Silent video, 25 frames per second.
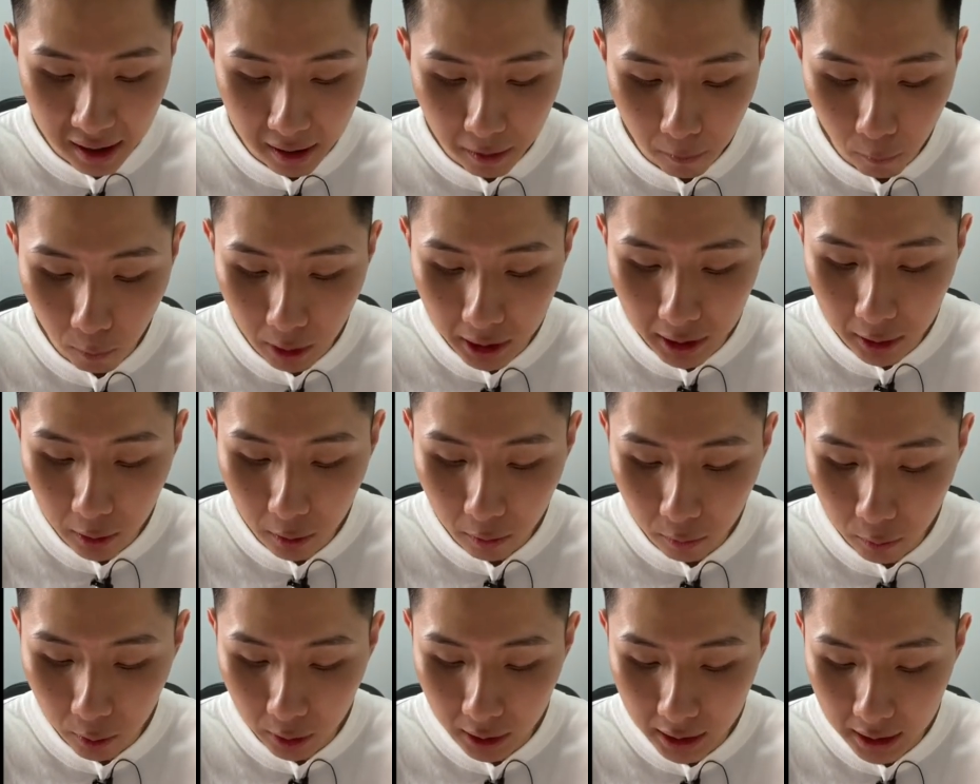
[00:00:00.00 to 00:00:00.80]
What
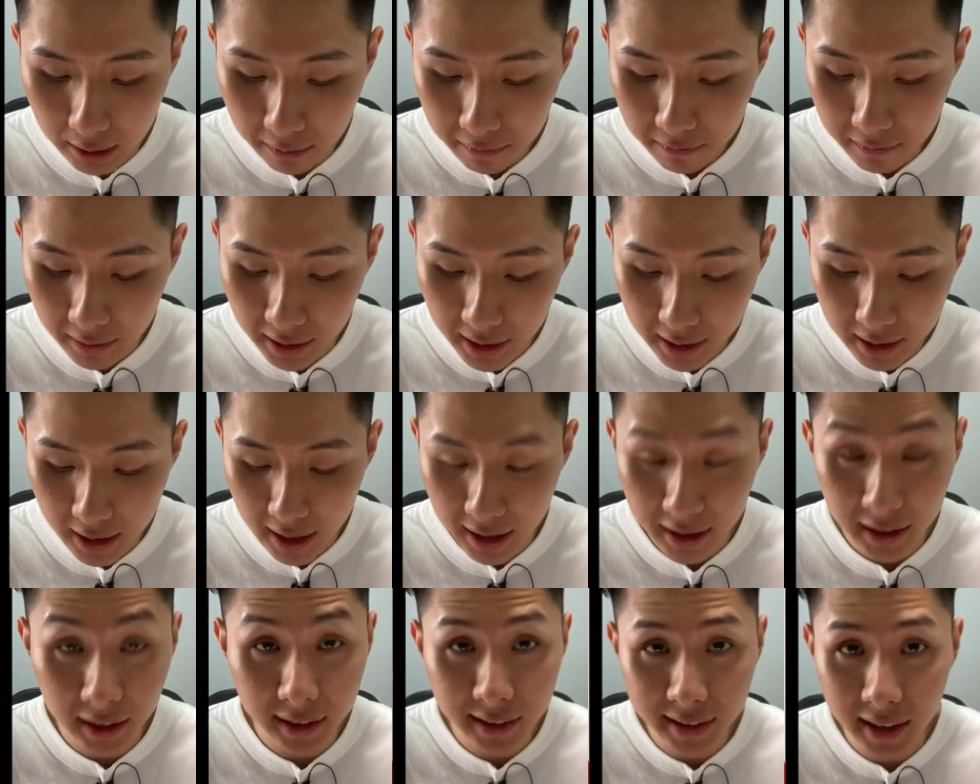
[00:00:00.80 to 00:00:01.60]
load will give it
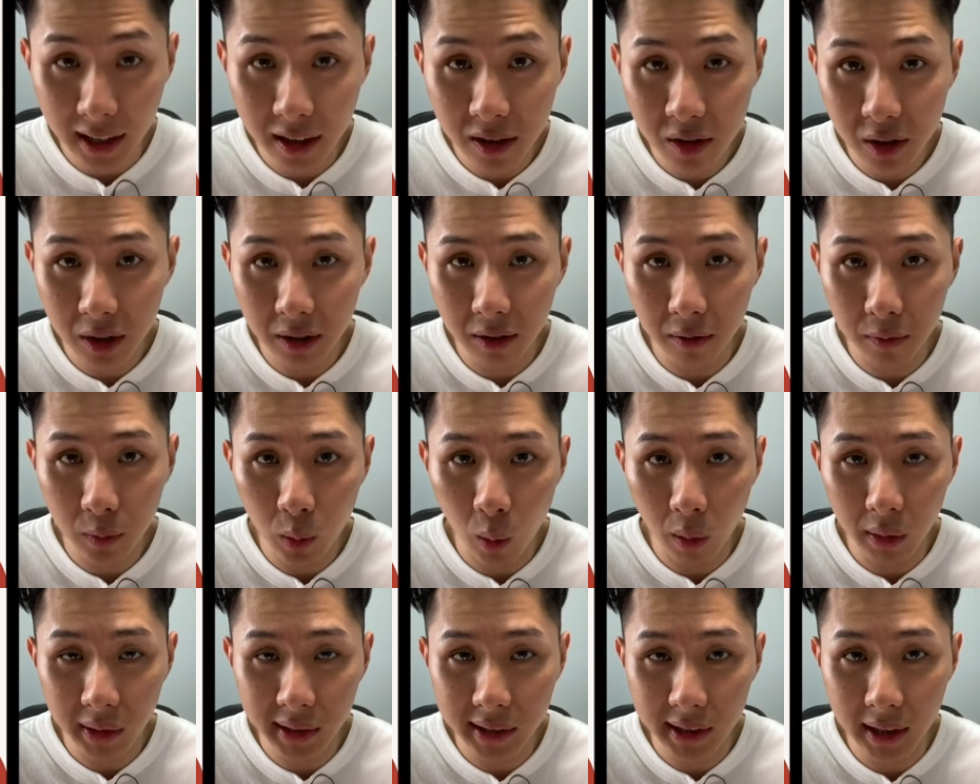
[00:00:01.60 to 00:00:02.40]
an extension of
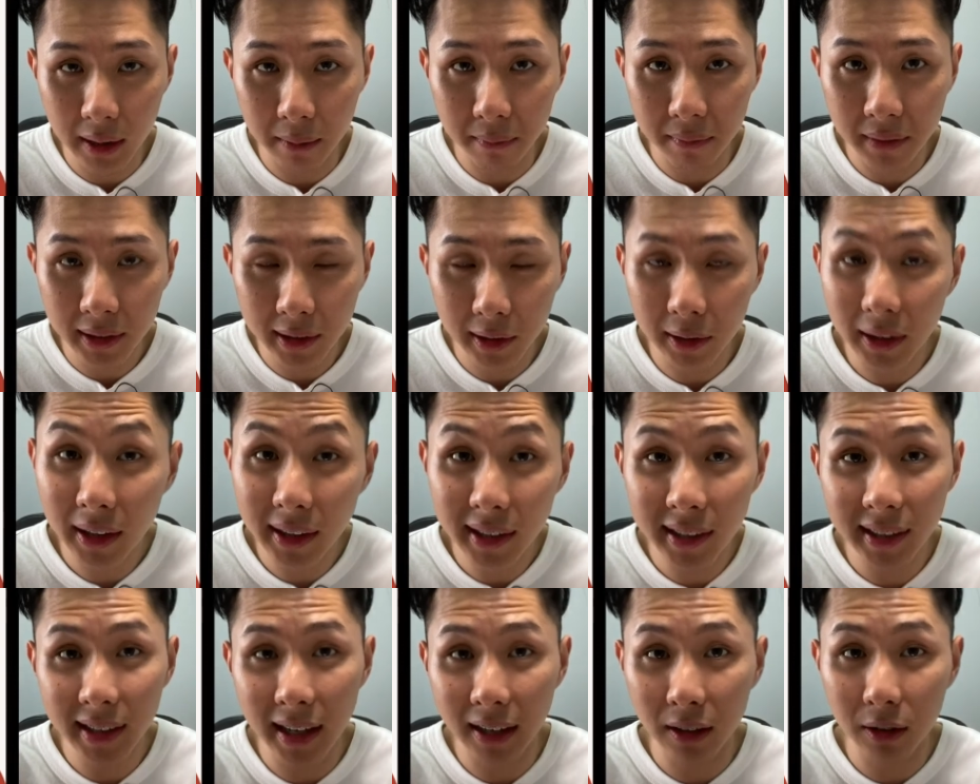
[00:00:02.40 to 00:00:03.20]
12 cm? So this
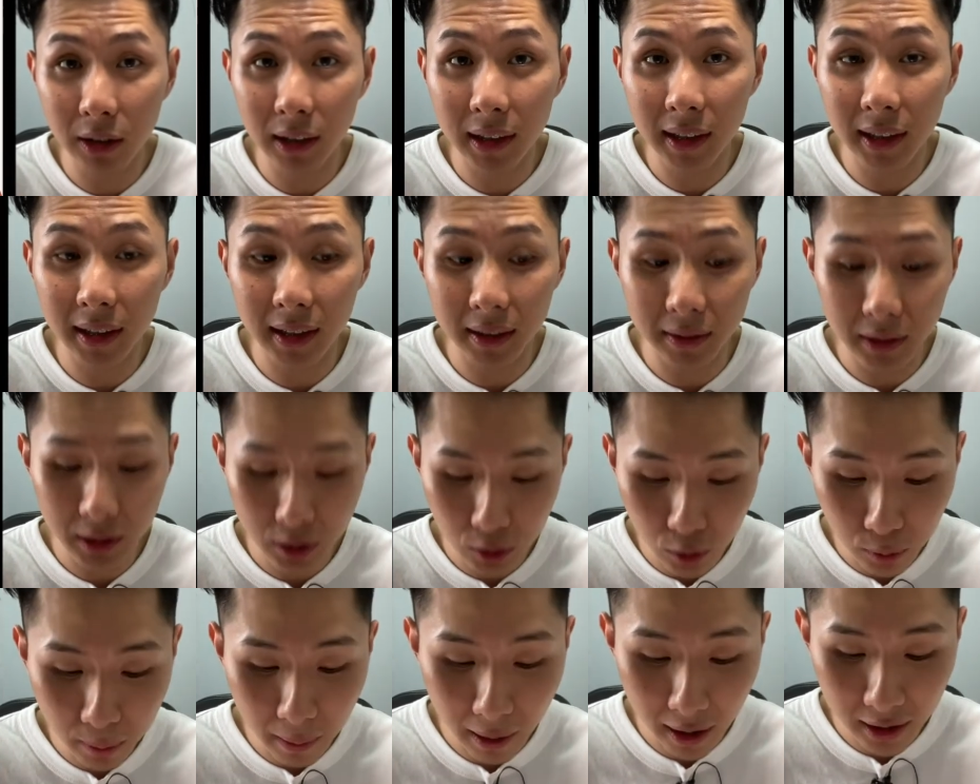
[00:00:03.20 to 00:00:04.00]
is actually a
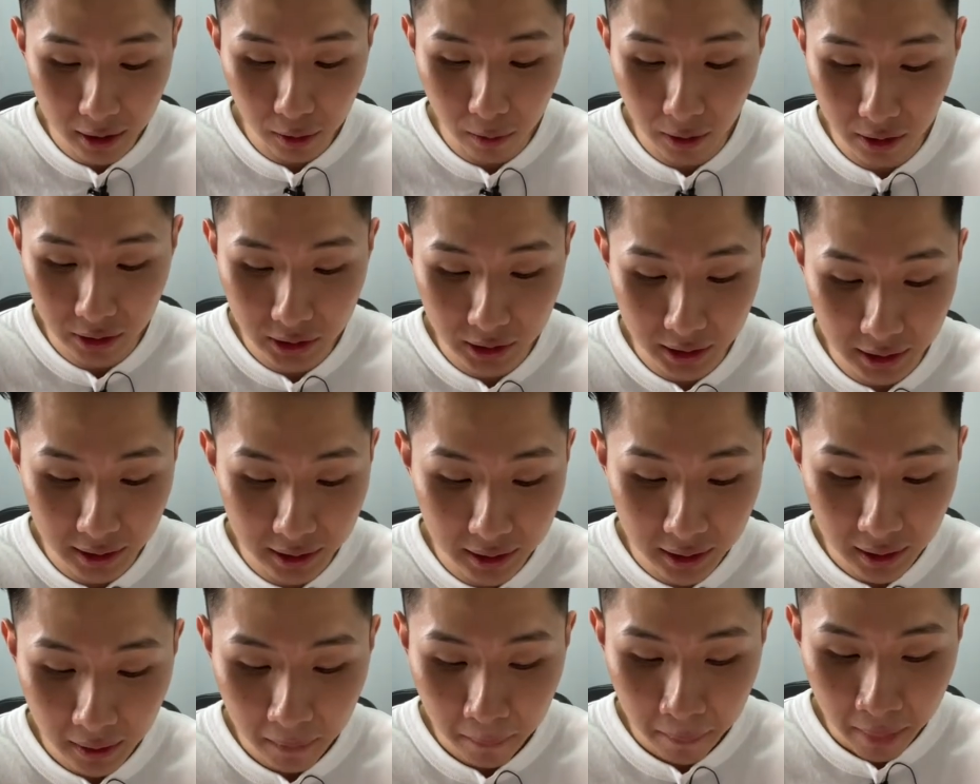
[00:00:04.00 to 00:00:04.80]
two-part
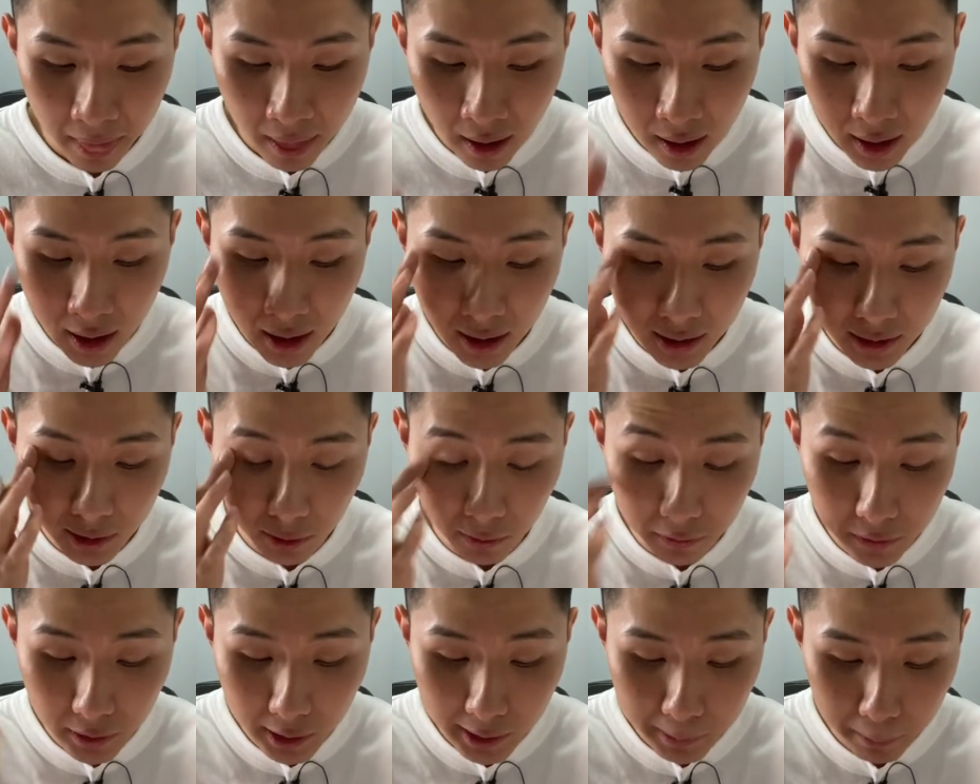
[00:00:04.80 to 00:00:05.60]
question. So
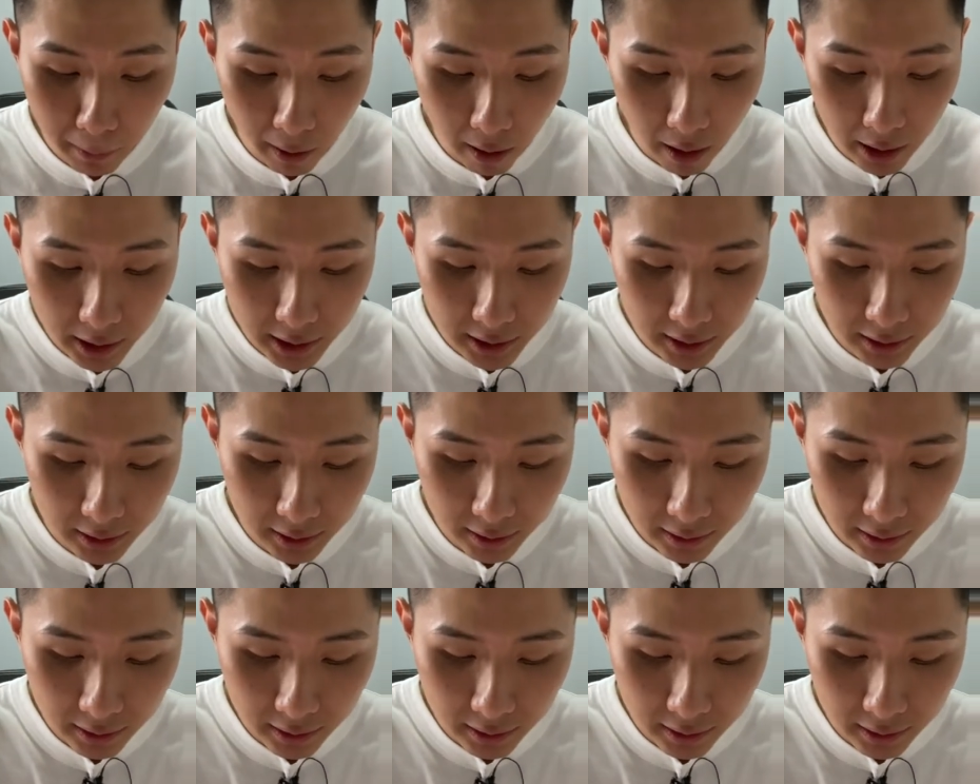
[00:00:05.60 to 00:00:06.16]
first part,